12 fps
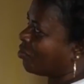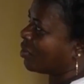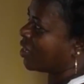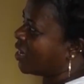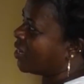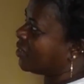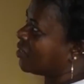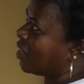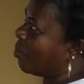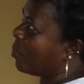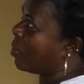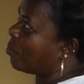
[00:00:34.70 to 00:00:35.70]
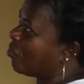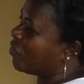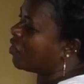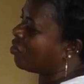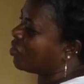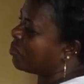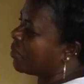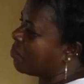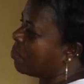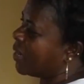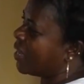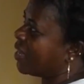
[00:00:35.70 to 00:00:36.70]
messages written on two
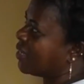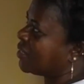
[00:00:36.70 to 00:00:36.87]
mirrors.